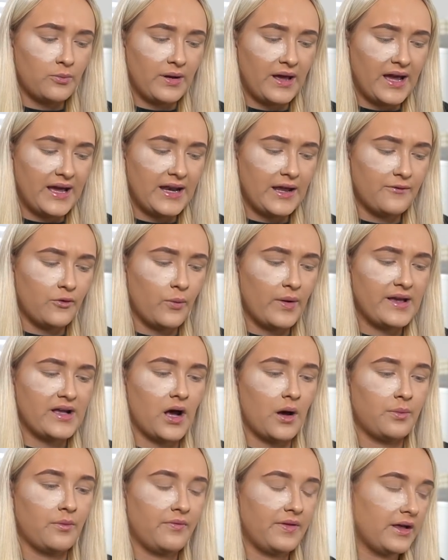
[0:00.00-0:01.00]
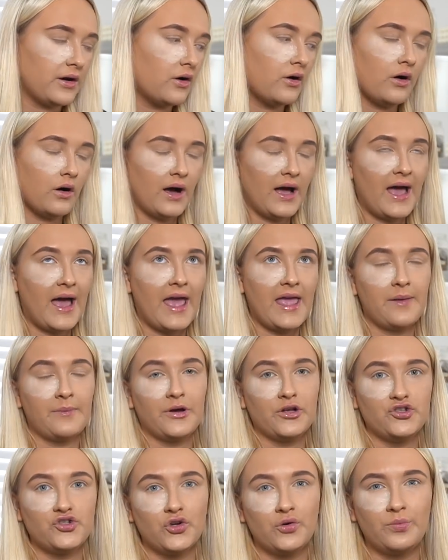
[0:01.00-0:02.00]
Like, I never wake up and think, oh, I hate
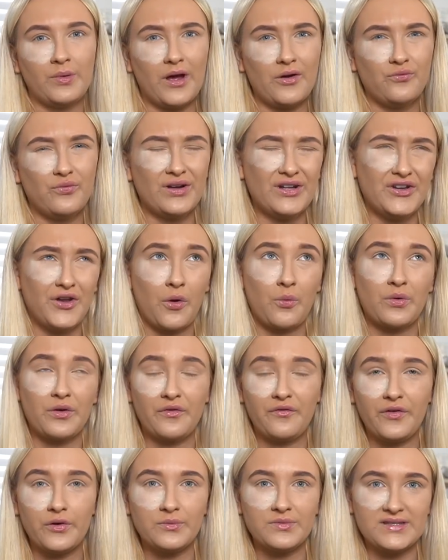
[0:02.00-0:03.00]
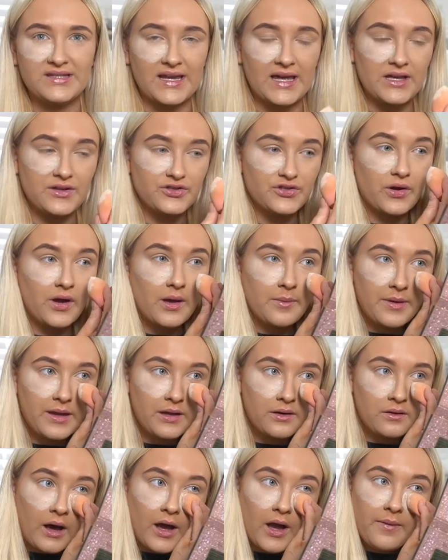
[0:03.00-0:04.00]
my job, like, I really don't want to film today, do you know what I
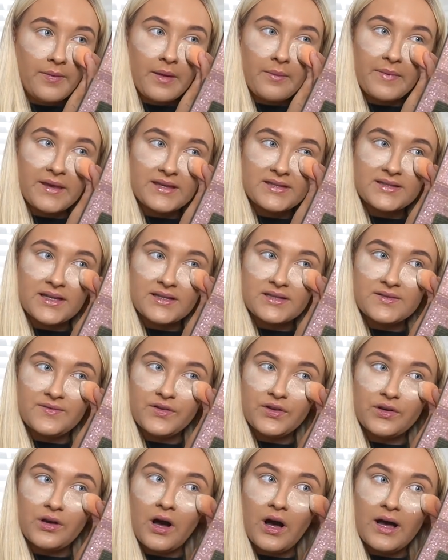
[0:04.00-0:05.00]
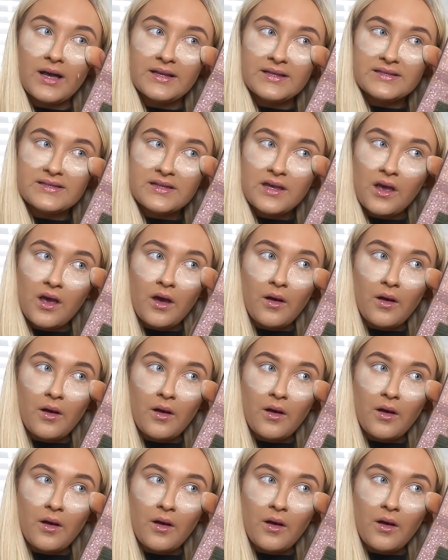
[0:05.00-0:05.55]
mean? I hope that makes sense for you guys.